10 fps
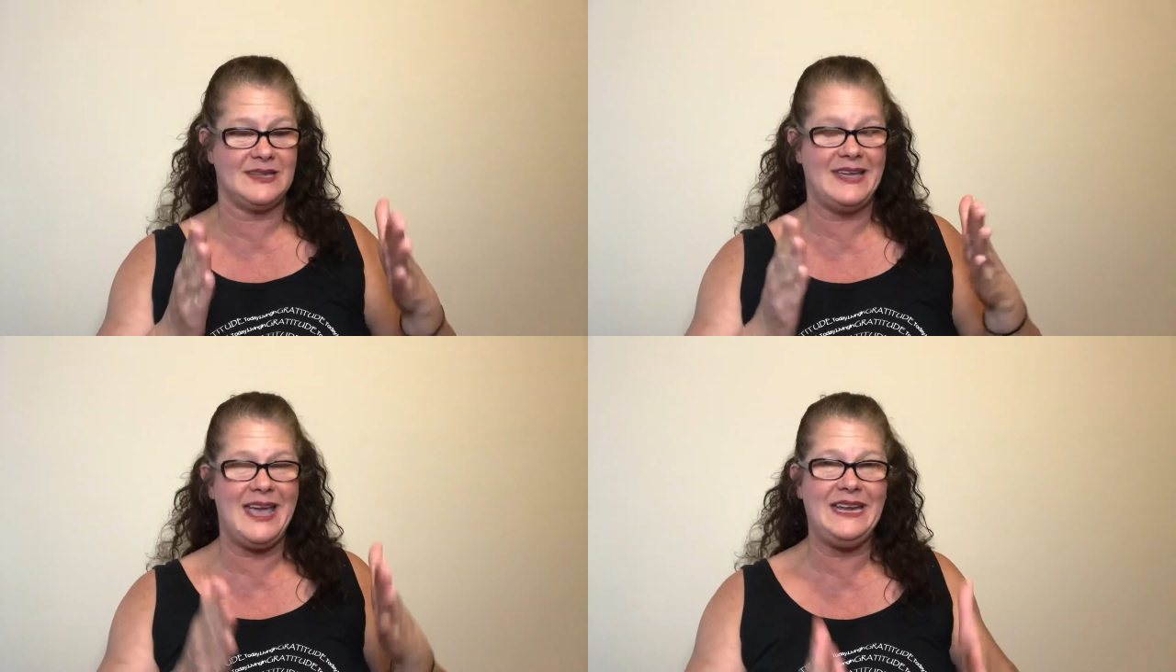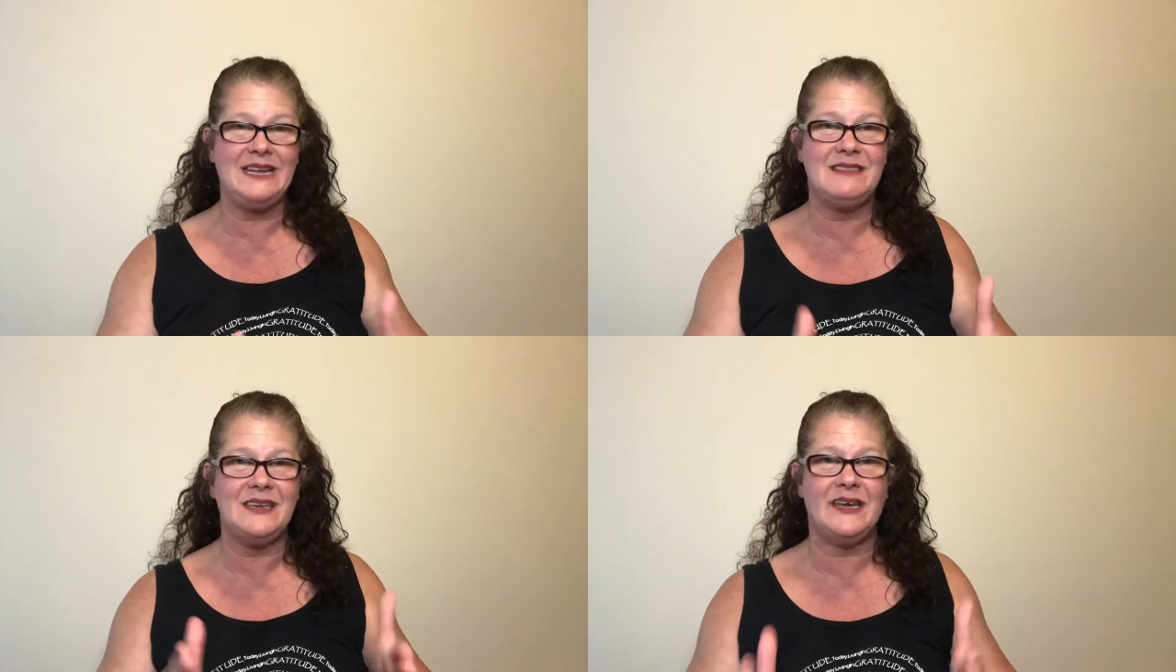like
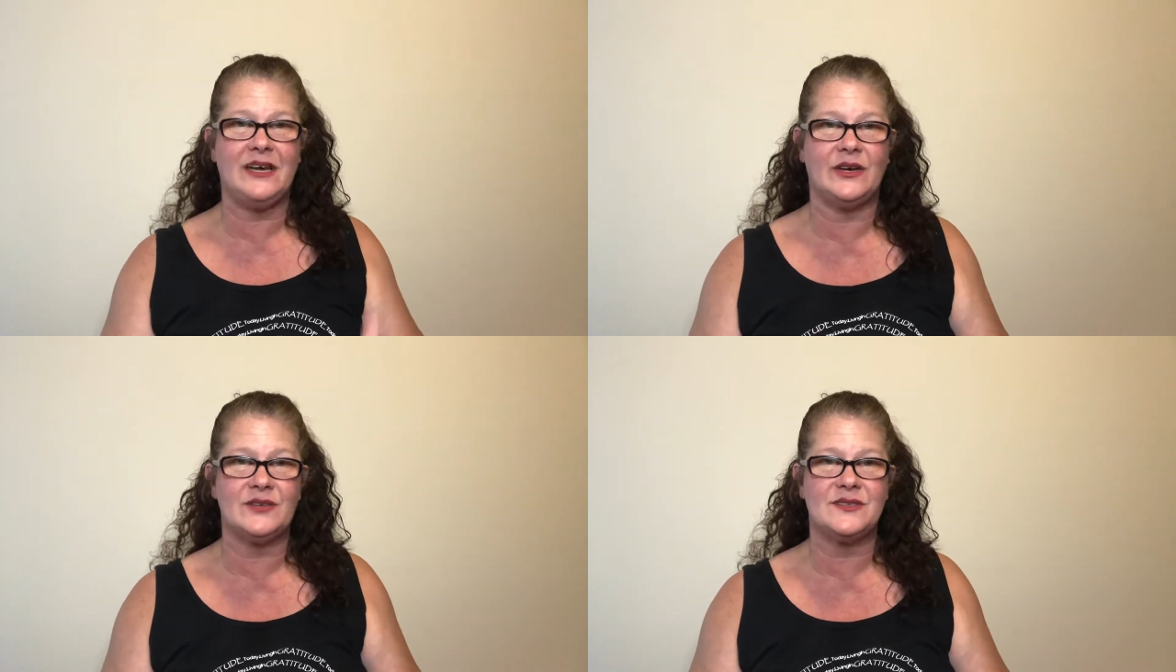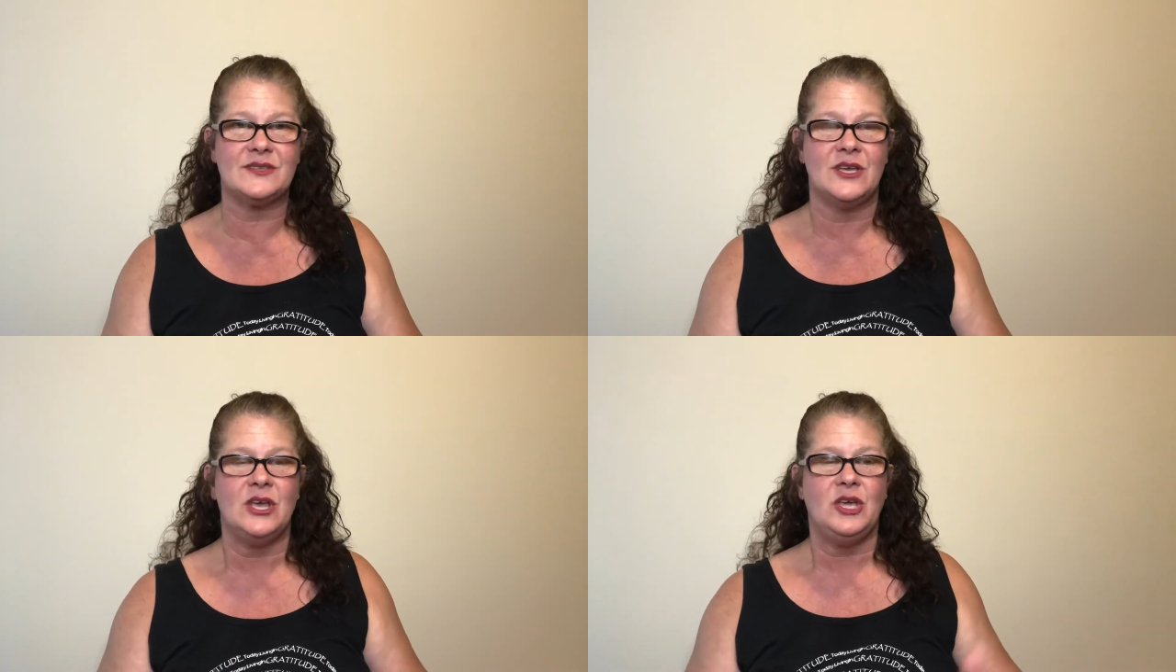anything else,
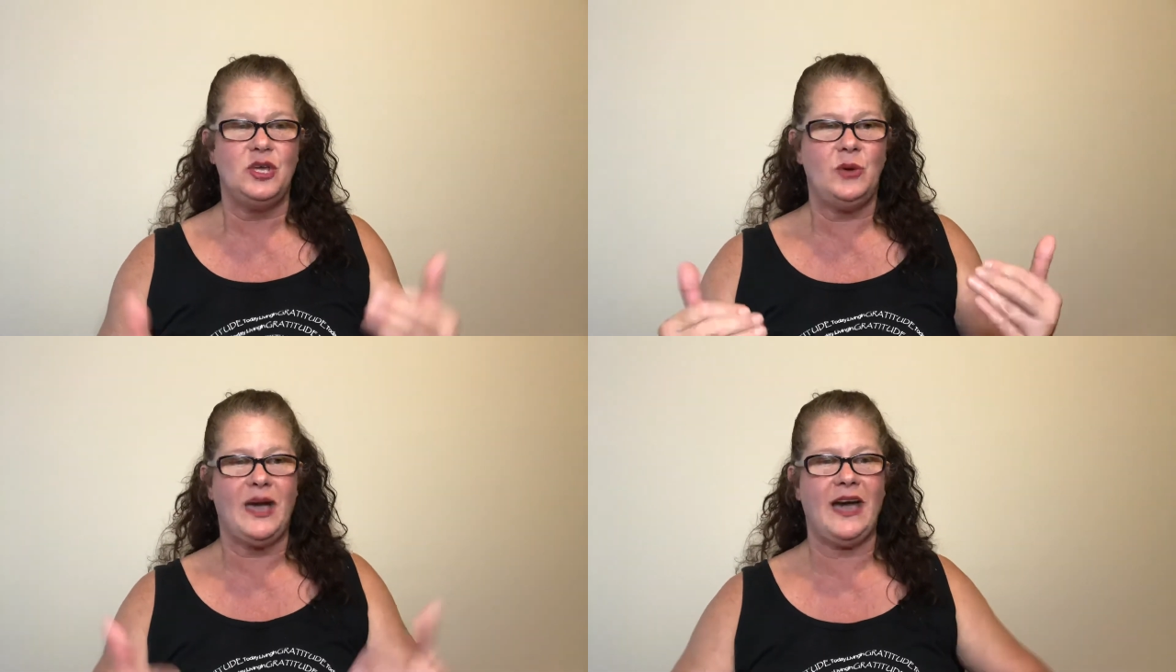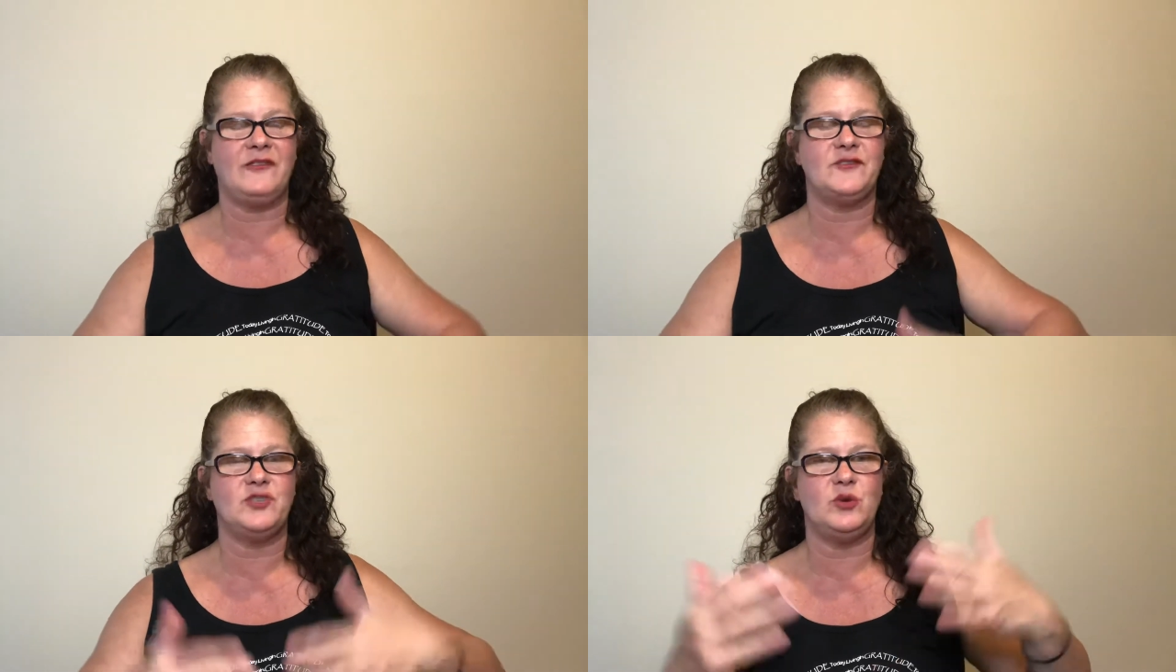you
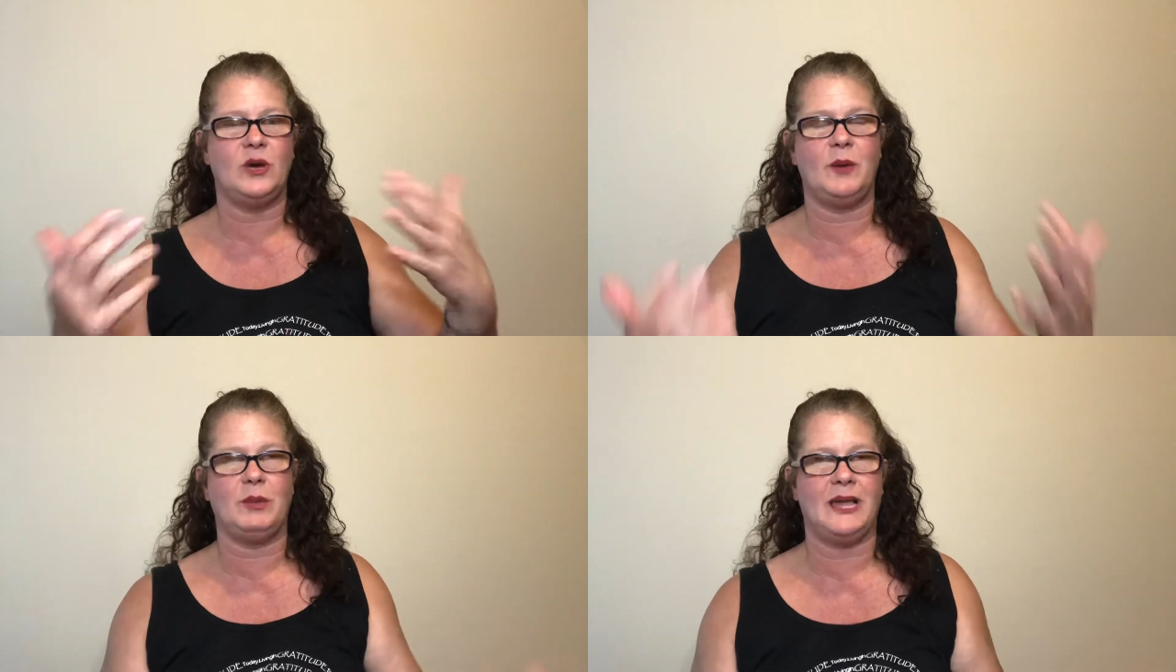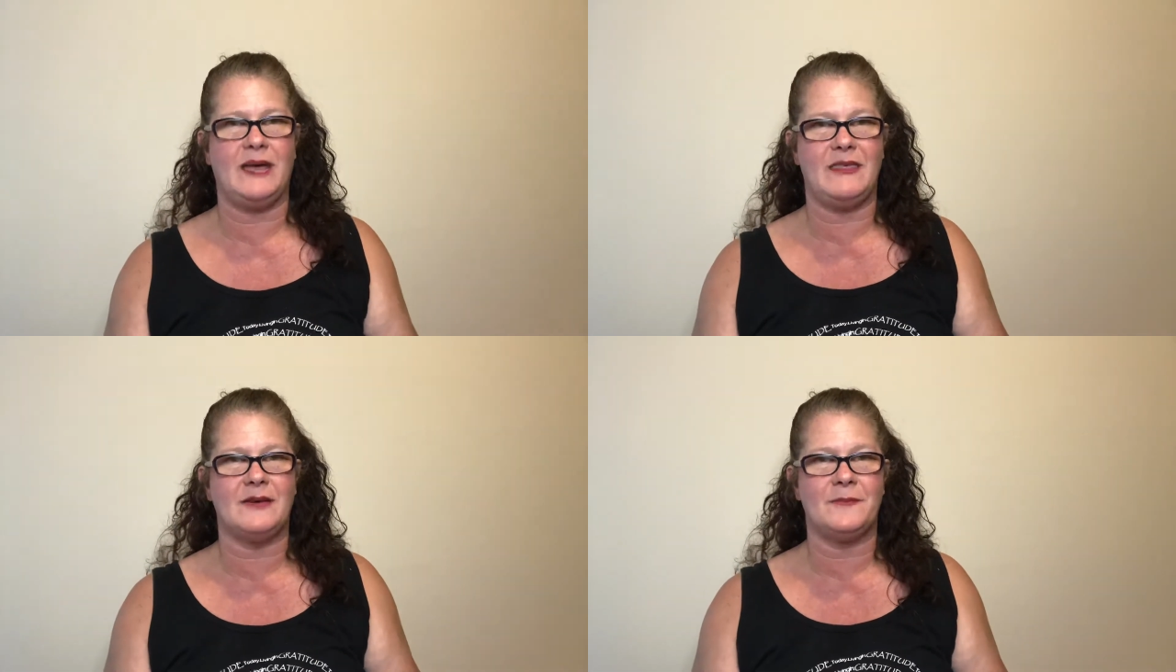have to
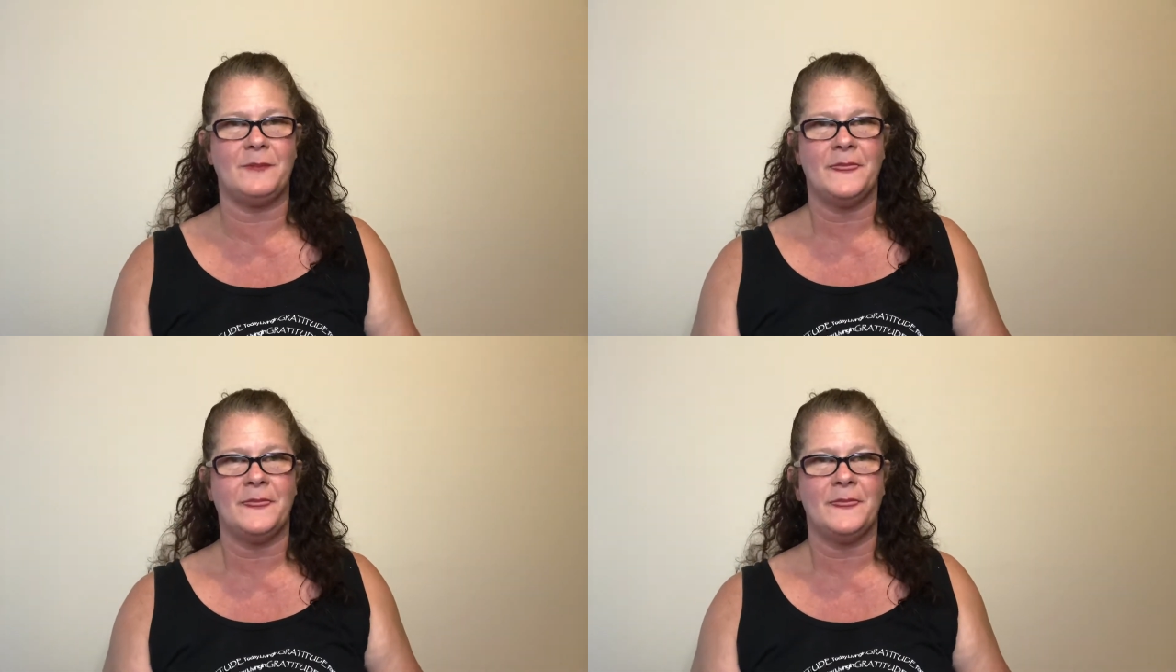apply them.